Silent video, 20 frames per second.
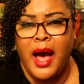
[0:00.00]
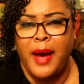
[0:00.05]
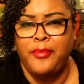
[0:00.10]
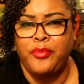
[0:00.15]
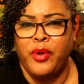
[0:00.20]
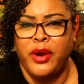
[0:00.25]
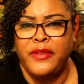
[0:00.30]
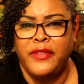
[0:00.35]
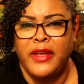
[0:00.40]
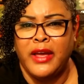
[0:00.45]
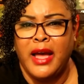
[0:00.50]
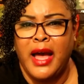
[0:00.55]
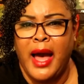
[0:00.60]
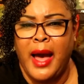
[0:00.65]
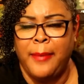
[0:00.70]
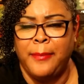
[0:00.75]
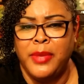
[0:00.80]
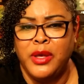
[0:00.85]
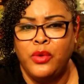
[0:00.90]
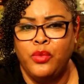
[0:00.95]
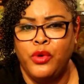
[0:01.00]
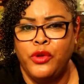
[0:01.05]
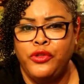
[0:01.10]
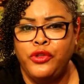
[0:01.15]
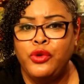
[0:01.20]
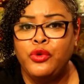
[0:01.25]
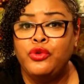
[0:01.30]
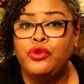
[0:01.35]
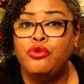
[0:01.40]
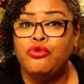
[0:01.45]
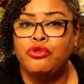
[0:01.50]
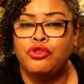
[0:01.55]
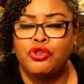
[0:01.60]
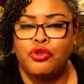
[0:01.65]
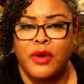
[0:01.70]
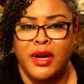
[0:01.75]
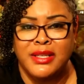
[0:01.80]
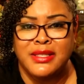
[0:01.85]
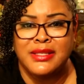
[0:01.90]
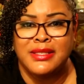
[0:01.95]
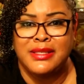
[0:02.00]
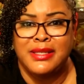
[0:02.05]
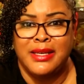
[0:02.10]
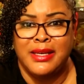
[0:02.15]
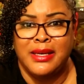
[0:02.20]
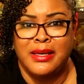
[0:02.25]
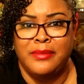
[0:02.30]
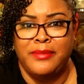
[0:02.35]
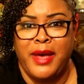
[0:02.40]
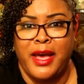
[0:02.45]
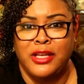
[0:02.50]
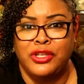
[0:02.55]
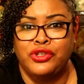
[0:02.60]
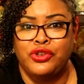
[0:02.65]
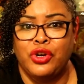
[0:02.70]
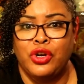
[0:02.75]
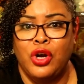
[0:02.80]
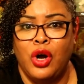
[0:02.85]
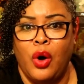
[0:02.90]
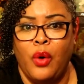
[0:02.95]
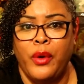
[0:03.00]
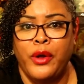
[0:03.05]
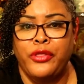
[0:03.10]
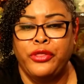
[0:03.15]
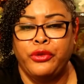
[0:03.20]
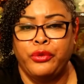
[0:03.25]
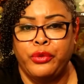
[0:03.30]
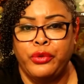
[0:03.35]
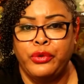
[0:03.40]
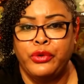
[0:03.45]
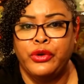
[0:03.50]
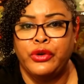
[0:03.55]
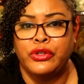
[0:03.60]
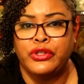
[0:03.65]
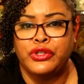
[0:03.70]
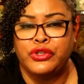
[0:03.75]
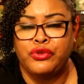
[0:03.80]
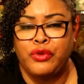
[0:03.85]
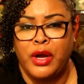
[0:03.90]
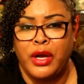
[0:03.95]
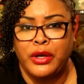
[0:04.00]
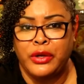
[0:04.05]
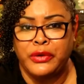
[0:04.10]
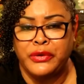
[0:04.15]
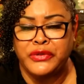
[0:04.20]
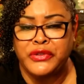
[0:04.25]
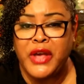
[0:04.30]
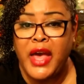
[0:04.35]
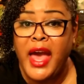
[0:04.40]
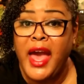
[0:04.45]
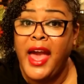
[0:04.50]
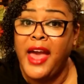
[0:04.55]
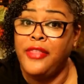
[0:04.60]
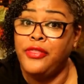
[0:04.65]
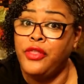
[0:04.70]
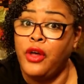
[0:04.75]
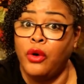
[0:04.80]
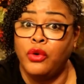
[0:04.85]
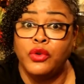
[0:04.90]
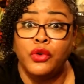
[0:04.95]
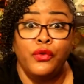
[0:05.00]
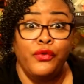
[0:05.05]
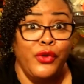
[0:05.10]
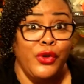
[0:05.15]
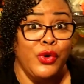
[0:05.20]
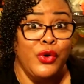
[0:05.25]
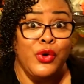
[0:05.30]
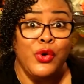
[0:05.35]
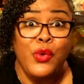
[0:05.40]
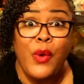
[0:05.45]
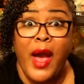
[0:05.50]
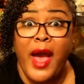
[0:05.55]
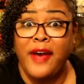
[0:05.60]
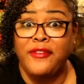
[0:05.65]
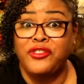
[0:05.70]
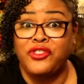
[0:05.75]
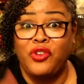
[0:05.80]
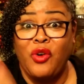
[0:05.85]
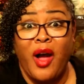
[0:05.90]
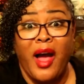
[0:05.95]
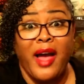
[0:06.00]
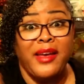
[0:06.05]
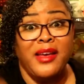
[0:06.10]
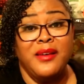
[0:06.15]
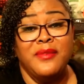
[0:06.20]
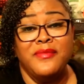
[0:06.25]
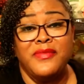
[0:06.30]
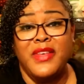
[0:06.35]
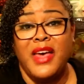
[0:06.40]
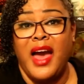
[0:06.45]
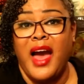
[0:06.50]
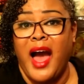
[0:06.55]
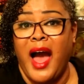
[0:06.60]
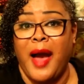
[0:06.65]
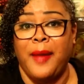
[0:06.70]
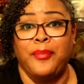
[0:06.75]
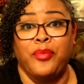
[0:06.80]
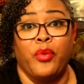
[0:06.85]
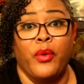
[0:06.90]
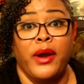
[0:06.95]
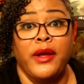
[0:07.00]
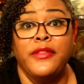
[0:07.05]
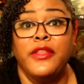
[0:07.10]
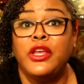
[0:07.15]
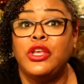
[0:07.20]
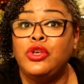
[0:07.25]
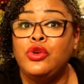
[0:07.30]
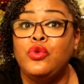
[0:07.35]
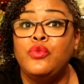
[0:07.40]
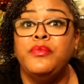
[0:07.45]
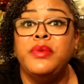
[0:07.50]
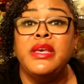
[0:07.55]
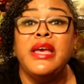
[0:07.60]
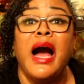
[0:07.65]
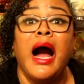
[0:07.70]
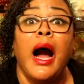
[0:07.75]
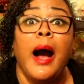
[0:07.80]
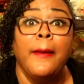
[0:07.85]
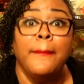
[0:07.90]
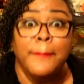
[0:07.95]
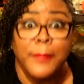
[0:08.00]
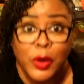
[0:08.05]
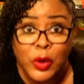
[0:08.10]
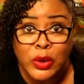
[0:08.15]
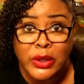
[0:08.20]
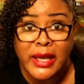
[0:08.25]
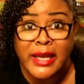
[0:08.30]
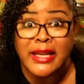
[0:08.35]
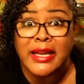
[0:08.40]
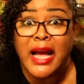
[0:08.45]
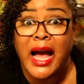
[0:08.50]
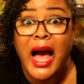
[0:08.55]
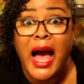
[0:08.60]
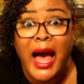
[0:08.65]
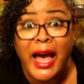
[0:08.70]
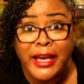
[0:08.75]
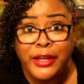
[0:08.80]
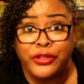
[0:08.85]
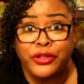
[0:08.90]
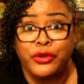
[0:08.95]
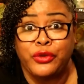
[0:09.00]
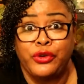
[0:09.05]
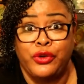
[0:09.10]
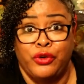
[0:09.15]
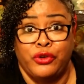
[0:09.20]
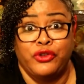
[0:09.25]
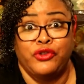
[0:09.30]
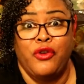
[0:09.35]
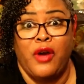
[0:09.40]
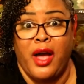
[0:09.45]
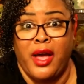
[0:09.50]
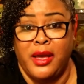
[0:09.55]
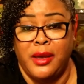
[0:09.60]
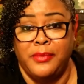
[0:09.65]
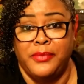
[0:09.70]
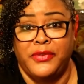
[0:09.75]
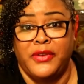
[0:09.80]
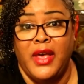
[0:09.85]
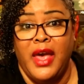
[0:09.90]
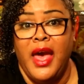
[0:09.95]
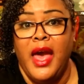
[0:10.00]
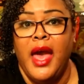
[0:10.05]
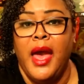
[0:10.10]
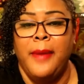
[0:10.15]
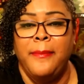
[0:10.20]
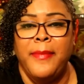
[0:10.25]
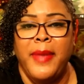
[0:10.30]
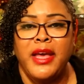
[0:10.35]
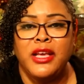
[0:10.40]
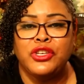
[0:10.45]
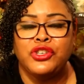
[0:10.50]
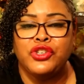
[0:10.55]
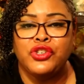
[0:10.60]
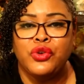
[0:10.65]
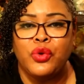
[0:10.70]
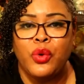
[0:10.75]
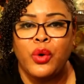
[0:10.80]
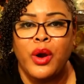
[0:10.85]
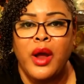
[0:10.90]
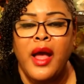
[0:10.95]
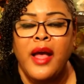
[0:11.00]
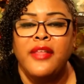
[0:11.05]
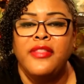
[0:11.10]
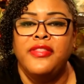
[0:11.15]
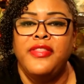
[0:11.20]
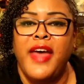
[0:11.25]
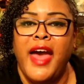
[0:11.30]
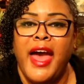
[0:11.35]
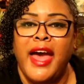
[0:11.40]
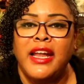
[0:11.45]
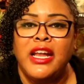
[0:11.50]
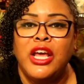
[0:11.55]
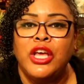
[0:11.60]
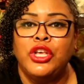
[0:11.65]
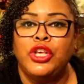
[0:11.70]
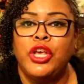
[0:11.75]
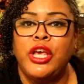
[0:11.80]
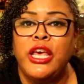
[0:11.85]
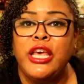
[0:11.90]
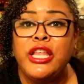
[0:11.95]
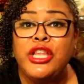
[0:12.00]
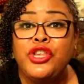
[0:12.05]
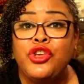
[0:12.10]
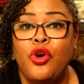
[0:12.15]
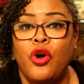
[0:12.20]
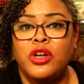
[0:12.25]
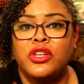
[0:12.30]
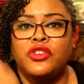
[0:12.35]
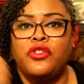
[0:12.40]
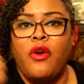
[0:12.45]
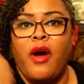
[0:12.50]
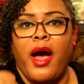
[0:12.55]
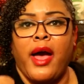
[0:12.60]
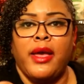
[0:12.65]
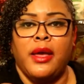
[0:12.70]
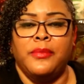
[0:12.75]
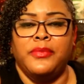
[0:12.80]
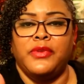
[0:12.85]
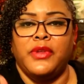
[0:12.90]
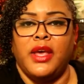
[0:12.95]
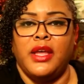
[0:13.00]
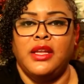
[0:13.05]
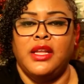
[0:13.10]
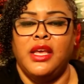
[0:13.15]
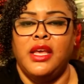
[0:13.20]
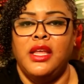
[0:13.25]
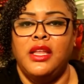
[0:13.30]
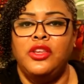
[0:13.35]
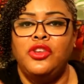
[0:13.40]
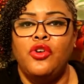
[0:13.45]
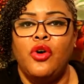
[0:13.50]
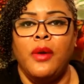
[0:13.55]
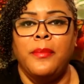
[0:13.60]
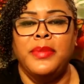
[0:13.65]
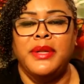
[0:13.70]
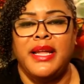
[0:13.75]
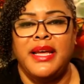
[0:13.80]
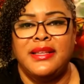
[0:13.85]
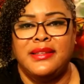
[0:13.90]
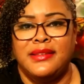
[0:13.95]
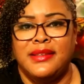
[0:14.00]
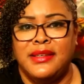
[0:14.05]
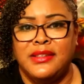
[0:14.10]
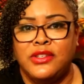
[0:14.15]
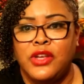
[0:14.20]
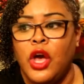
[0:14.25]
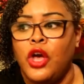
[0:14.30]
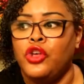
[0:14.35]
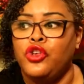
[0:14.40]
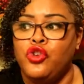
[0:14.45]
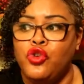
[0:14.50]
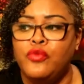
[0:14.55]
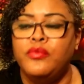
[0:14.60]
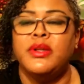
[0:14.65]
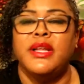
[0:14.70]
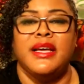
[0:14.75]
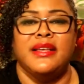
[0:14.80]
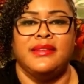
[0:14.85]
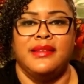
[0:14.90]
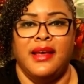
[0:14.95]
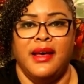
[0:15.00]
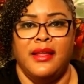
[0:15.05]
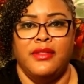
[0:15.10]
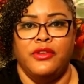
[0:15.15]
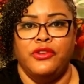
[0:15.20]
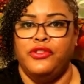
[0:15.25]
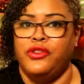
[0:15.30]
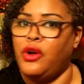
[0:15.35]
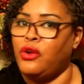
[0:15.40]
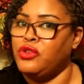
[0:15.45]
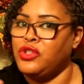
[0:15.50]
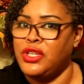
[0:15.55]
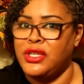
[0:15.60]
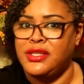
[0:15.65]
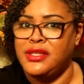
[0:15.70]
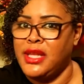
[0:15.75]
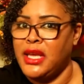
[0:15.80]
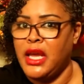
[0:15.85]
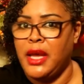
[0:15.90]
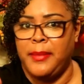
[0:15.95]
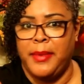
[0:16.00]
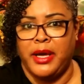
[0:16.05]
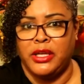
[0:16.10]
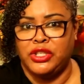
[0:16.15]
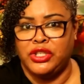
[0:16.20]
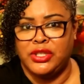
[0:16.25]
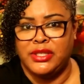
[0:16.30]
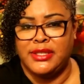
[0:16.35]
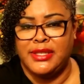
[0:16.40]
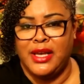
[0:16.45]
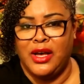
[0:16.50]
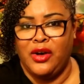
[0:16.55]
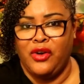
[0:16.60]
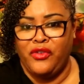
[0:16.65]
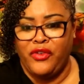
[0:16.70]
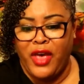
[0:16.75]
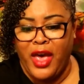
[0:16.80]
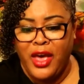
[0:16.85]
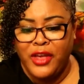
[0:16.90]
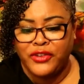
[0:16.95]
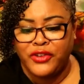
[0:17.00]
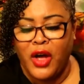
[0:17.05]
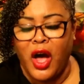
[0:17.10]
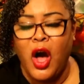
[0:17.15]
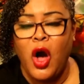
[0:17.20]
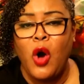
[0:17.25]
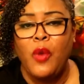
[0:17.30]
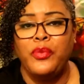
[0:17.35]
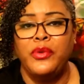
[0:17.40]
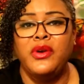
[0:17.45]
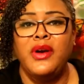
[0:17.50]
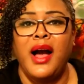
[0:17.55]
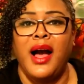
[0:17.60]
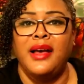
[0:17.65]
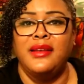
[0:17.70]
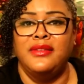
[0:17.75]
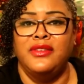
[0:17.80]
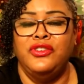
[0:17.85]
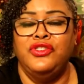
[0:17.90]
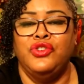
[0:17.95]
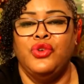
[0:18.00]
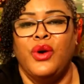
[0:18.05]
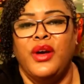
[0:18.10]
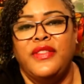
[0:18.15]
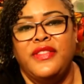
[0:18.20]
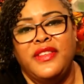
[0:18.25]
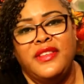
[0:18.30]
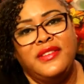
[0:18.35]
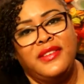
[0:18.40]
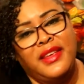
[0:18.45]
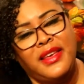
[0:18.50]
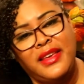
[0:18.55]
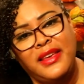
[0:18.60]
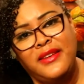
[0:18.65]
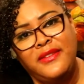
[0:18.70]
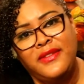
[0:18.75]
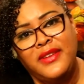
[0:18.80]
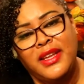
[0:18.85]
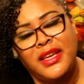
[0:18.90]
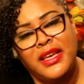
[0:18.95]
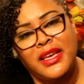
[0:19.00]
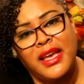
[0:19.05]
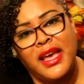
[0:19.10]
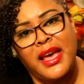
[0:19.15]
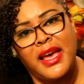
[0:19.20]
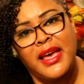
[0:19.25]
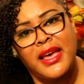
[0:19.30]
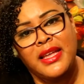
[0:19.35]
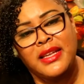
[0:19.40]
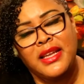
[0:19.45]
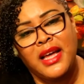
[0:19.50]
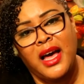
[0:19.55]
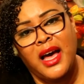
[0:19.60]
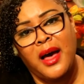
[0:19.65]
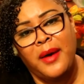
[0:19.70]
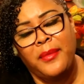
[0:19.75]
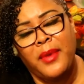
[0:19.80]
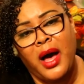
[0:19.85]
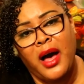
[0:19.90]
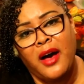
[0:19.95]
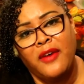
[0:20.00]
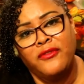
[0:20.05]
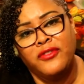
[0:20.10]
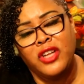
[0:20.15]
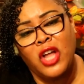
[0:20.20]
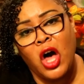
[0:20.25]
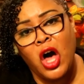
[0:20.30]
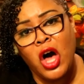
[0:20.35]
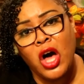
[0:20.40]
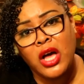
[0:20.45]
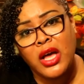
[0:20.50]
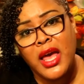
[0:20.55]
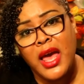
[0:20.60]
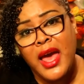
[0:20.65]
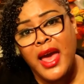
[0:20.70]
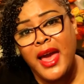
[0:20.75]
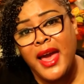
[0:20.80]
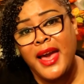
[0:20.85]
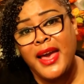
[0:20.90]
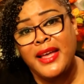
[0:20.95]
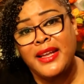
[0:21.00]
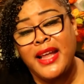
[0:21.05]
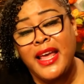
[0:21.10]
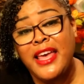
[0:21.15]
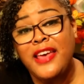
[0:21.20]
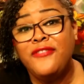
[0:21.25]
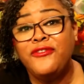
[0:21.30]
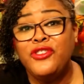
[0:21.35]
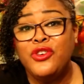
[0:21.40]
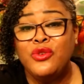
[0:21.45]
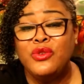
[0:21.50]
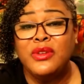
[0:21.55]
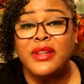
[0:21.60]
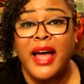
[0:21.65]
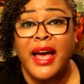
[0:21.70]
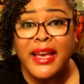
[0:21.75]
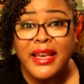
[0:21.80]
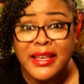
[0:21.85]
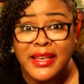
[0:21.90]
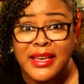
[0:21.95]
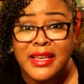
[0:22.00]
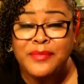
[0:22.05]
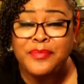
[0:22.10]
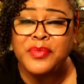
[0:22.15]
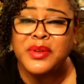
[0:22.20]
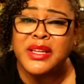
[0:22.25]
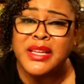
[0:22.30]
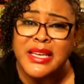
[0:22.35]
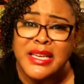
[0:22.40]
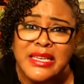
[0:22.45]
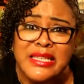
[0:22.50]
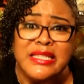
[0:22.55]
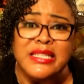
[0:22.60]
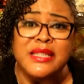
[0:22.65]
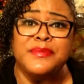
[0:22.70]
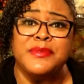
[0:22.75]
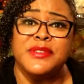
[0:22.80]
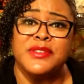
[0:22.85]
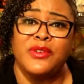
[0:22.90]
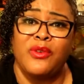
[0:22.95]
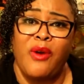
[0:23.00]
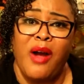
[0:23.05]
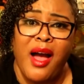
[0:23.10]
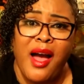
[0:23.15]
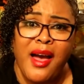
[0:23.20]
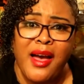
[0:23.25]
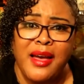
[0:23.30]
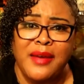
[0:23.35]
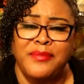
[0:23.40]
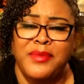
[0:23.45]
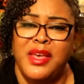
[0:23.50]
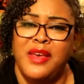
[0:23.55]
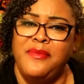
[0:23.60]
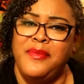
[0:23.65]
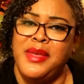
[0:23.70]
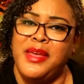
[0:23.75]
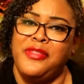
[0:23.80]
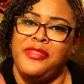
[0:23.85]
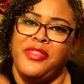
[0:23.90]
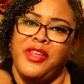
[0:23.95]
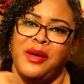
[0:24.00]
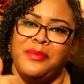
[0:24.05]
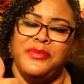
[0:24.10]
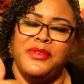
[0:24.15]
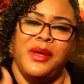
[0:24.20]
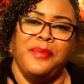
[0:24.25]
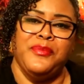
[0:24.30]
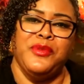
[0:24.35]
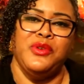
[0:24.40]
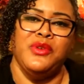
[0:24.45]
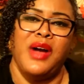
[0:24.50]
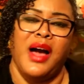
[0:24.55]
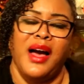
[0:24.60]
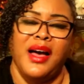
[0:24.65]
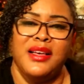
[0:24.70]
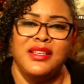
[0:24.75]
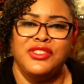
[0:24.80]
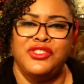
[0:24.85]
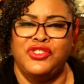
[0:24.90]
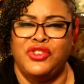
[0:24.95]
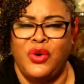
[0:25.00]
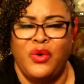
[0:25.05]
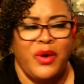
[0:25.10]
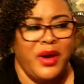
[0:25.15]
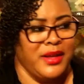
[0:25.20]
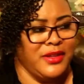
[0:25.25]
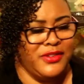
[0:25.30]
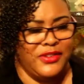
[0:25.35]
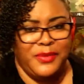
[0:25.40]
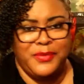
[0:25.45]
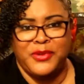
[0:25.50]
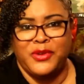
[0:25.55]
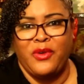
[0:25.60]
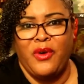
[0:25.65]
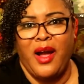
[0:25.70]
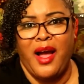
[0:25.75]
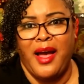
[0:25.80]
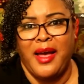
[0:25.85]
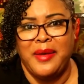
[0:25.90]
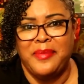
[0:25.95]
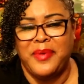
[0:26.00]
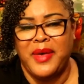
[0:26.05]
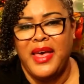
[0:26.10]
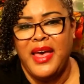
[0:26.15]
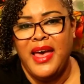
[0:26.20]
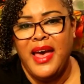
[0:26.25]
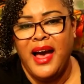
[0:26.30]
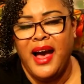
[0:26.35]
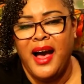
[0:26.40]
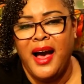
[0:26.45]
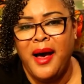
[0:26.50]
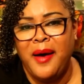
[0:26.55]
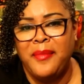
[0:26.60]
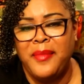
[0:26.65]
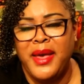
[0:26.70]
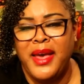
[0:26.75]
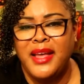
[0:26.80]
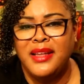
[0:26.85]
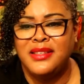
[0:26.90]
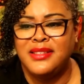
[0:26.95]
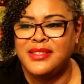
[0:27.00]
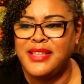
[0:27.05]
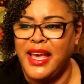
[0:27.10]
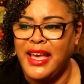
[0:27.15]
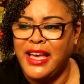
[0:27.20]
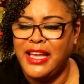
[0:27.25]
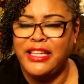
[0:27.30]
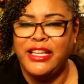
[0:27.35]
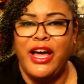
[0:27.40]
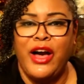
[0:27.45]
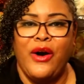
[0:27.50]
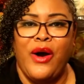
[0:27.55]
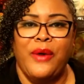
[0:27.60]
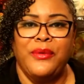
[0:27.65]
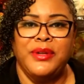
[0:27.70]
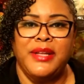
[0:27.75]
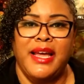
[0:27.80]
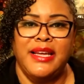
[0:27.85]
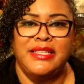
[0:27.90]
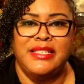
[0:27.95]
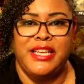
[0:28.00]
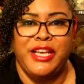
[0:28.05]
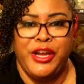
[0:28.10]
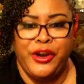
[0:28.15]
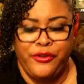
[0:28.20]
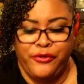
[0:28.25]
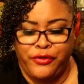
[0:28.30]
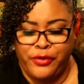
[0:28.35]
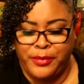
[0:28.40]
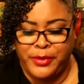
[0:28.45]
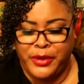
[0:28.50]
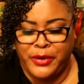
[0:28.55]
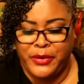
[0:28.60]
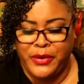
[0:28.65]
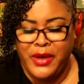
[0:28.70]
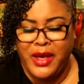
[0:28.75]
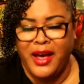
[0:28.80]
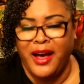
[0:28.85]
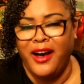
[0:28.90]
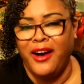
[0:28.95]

I pray that God be with you. You trust him as you're going through your struggles. And those of you who have triumphed, I pray that you be humble and kind through your triumphs and make sure that in your triumphs and in your blessings, you bless others. Don't just think about yourself. So I hope you guys enjoyed this evening and um, uh, vlog. And if you like it, please subscribe. Give me a thumbs up, you guys. Join, subscribe, um, and say hello. I would like to hear from you.